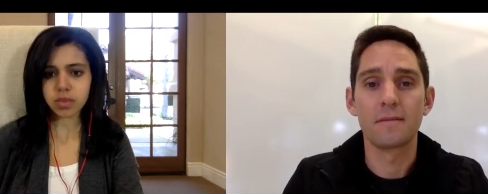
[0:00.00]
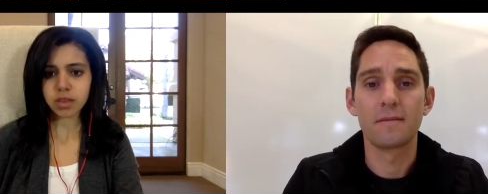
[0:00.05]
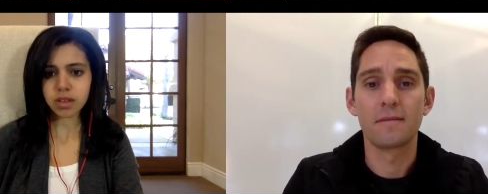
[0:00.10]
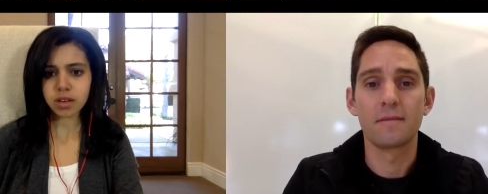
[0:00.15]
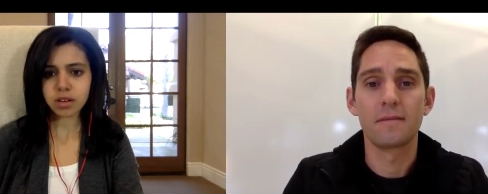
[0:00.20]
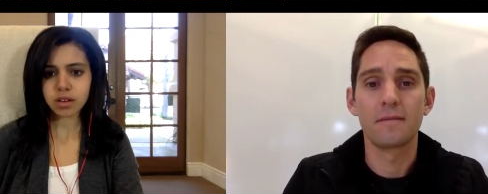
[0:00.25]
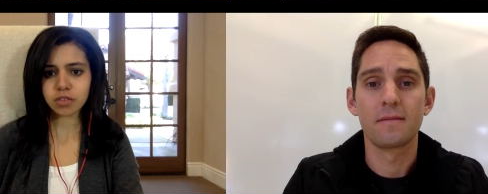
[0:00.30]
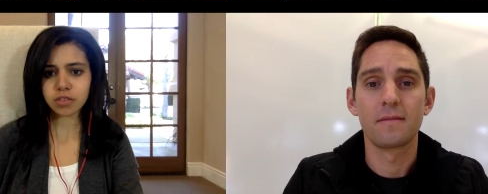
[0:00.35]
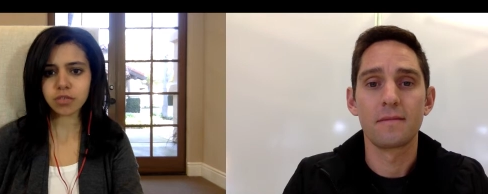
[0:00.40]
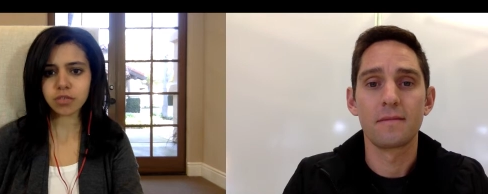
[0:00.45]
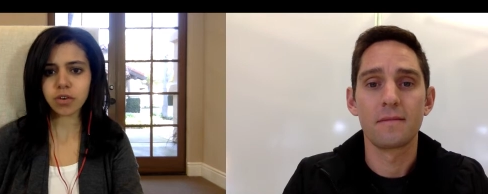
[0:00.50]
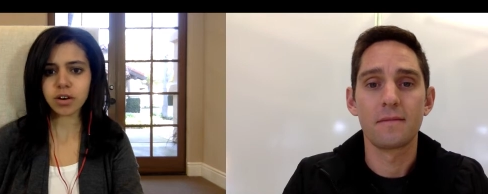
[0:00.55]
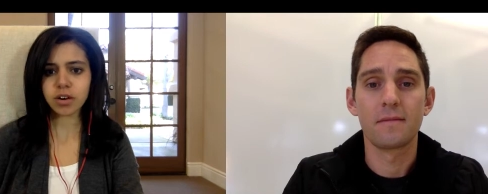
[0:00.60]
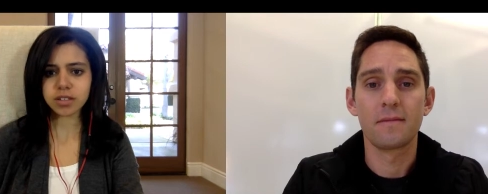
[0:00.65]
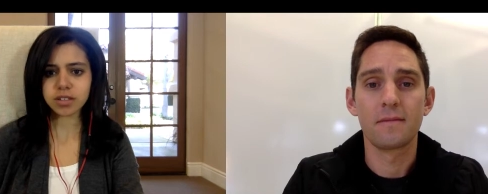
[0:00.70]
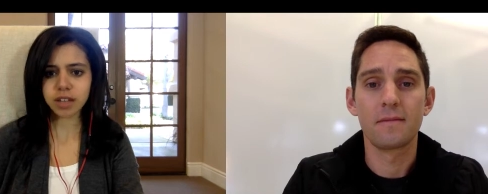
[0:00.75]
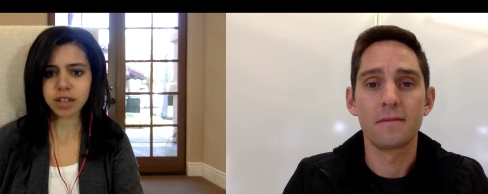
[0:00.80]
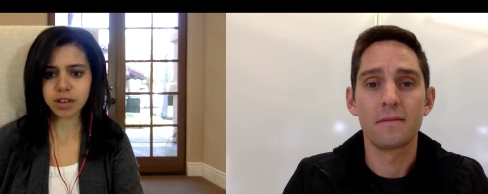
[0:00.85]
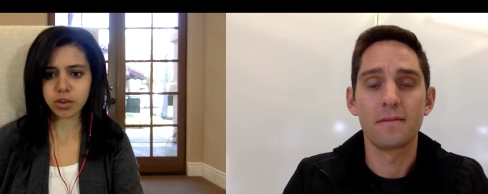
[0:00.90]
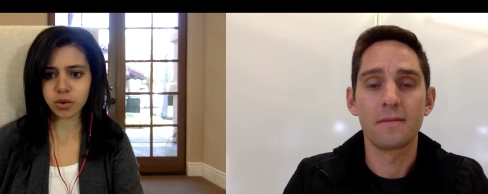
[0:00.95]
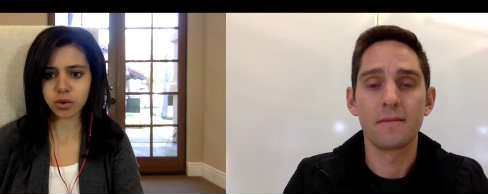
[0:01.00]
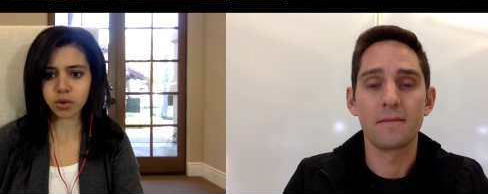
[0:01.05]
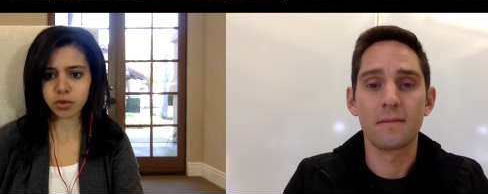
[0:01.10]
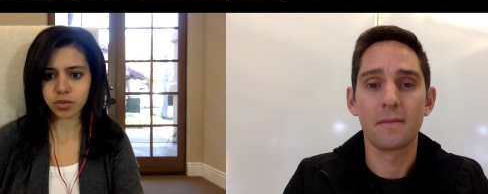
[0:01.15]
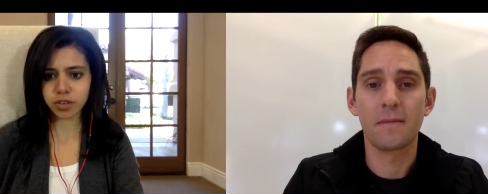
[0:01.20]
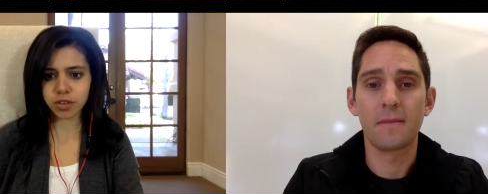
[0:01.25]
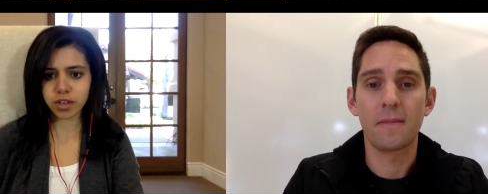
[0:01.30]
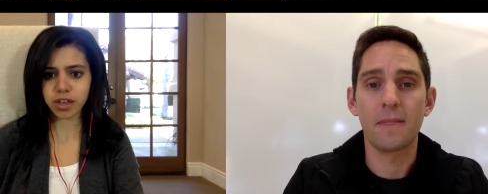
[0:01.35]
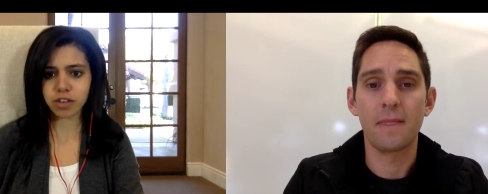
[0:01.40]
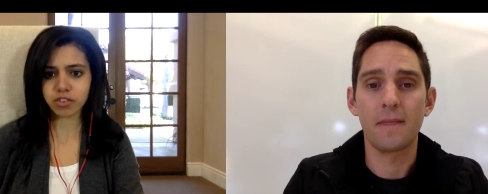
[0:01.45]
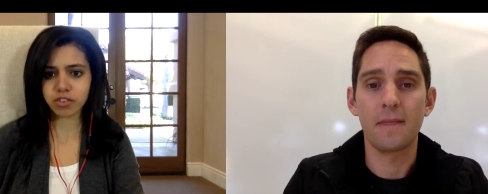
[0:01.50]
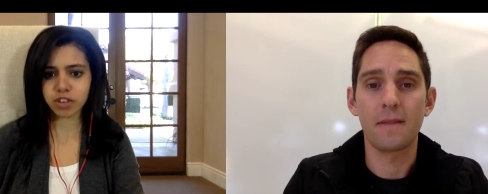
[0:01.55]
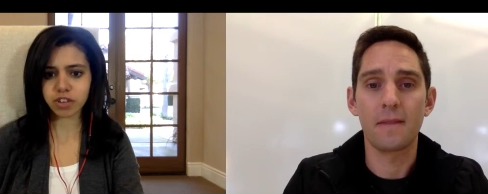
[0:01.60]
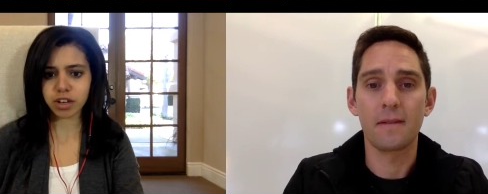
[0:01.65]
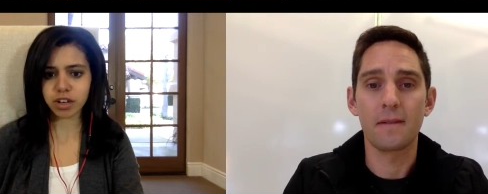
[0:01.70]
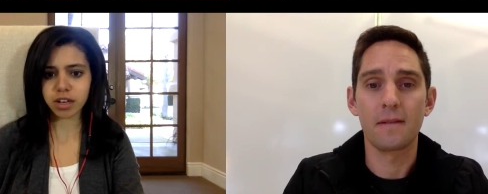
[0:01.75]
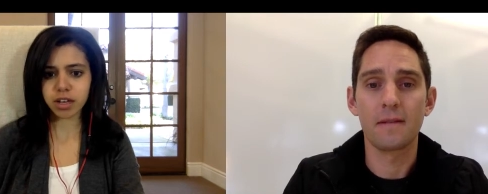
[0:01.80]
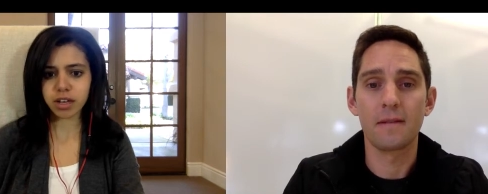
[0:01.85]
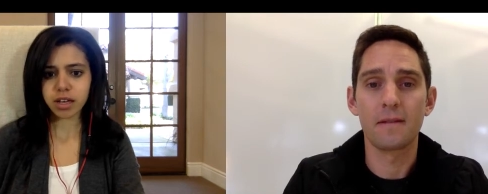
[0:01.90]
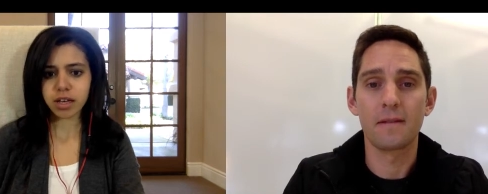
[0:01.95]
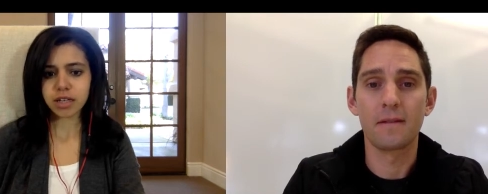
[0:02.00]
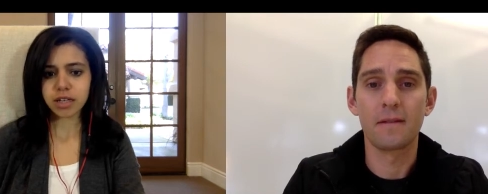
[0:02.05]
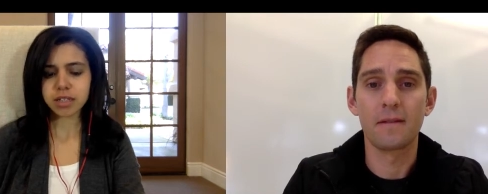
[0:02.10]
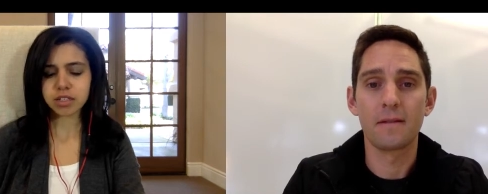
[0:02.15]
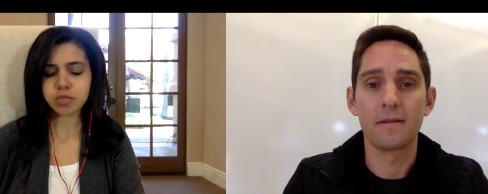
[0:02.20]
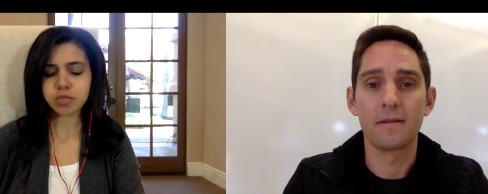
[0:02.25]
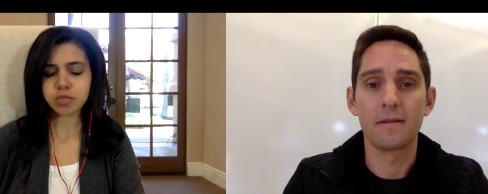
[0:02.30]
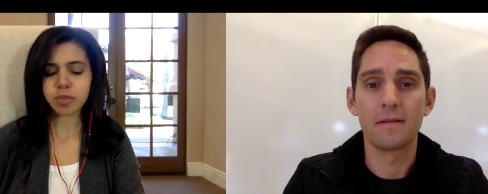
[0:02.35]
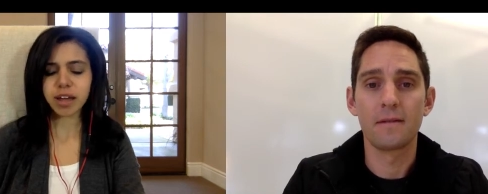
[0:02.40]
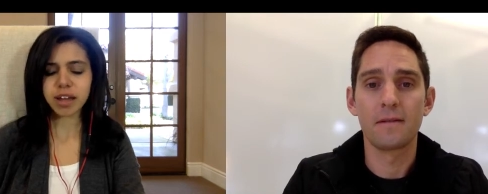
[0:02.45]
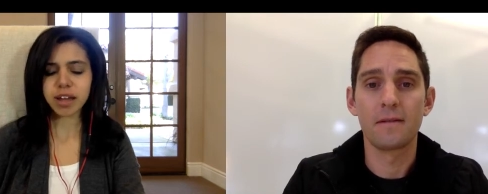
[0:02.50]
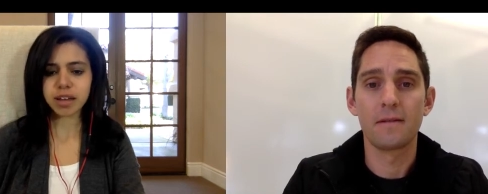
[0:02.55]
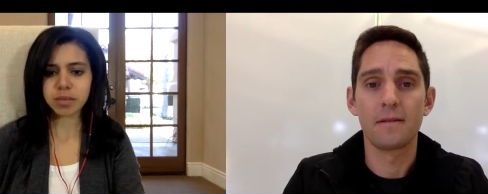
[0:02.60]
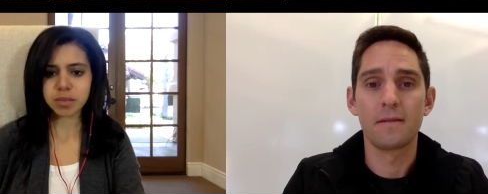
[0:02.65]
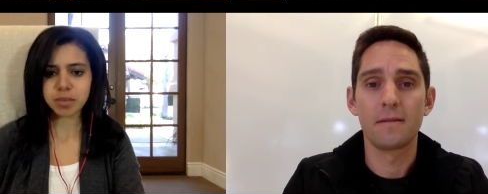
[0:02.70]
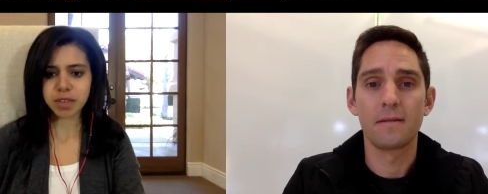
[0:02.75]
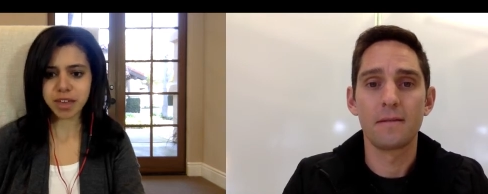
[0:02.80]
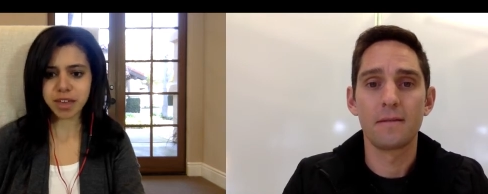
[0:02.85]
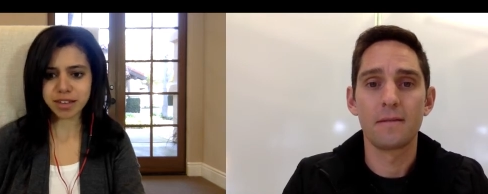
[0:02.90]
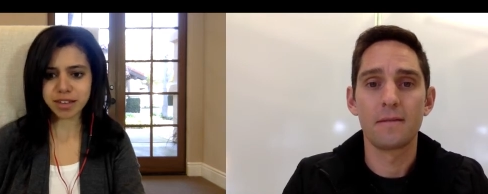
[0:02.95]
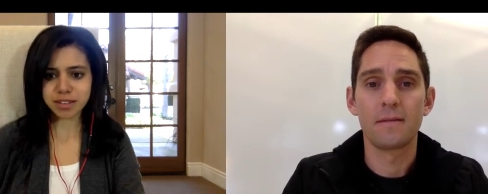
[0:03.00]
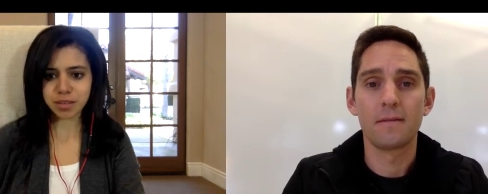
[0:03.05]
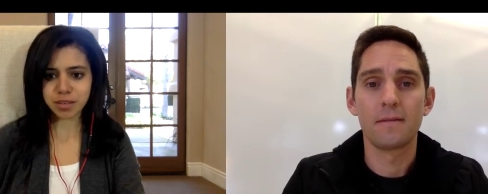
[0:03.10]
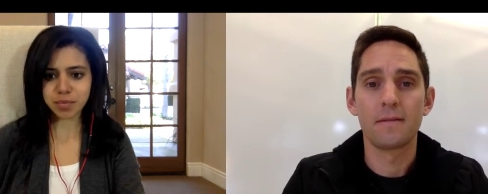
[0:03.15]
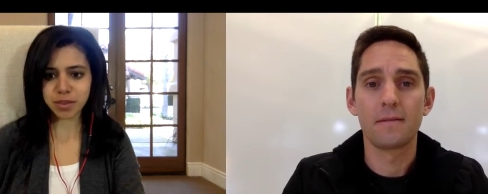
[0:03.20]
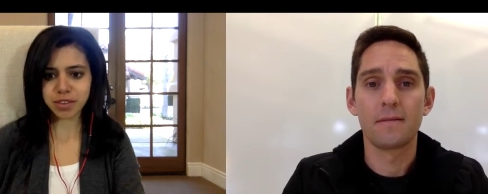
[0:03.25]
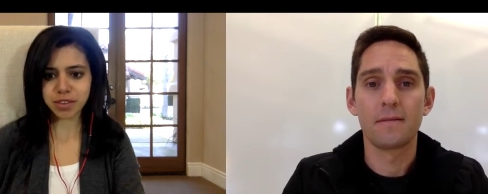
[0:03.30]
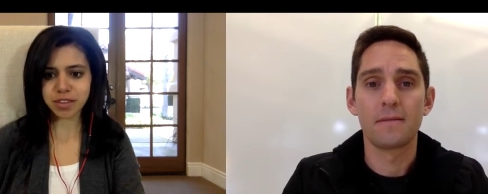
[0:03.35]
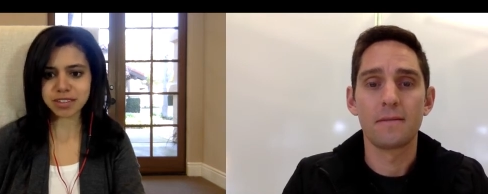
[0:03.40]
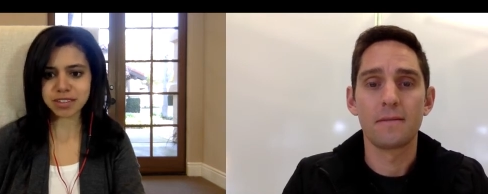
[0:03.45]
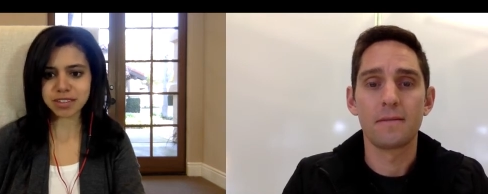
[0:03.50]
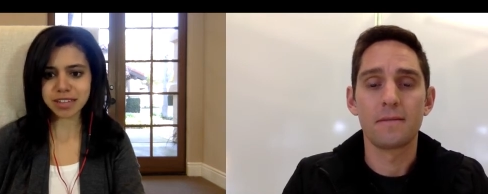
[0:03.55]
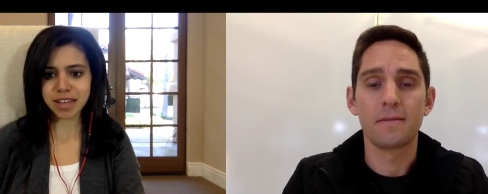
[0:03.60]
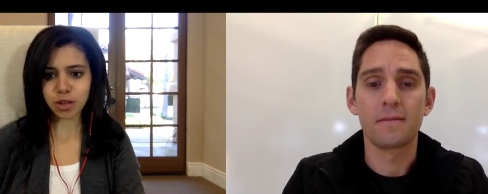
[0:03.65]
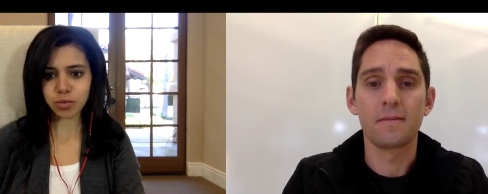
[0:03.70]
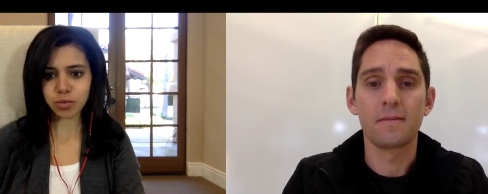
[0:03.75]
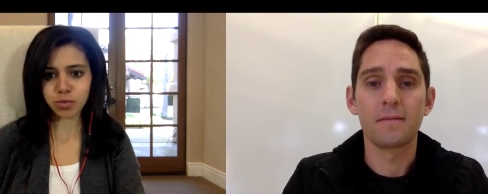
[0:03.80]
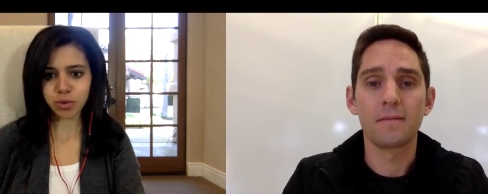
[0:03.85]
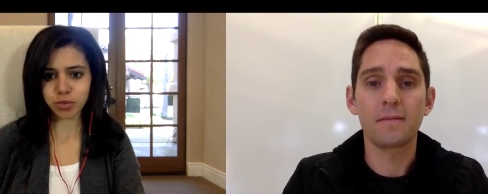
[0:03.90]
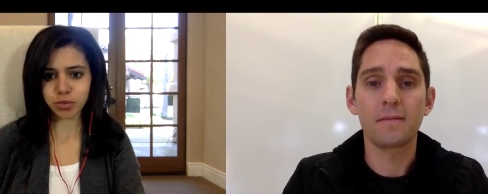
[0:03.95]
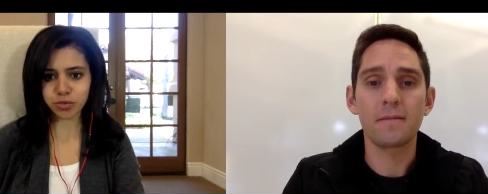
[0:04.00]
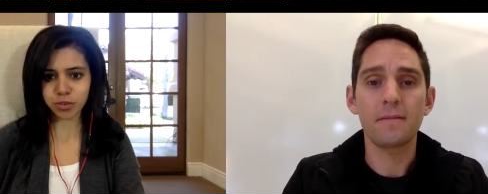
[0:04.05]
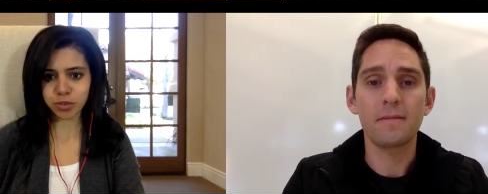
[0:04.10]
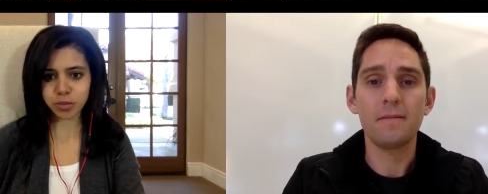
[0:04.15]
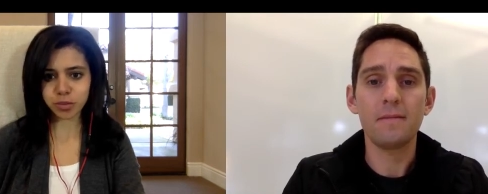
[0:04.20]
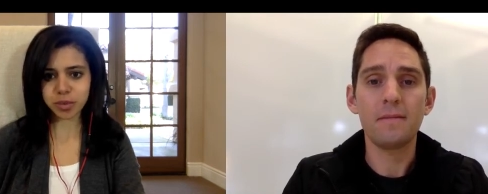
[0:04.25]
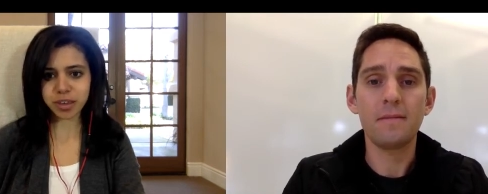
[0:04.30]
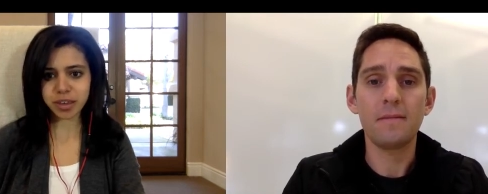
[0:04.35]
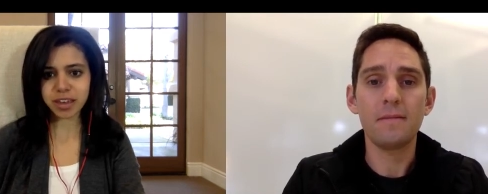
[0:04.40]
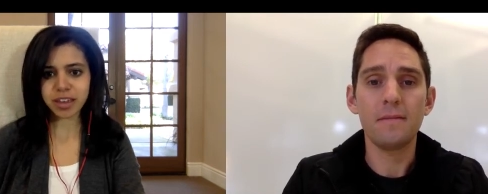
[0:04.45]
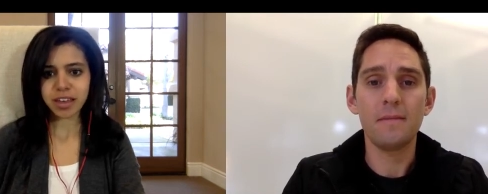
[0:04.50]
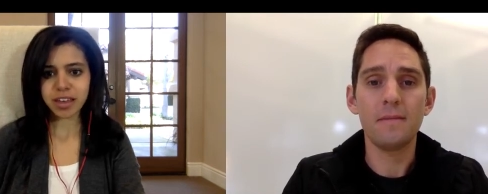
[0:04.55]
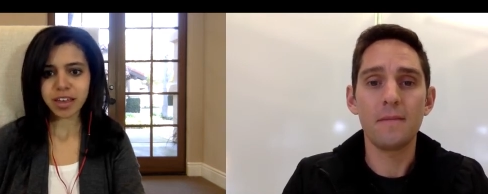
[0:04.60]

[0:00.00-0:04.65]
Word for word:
Speaker 1: And as far as that notification, despite it being something that's helpful for me,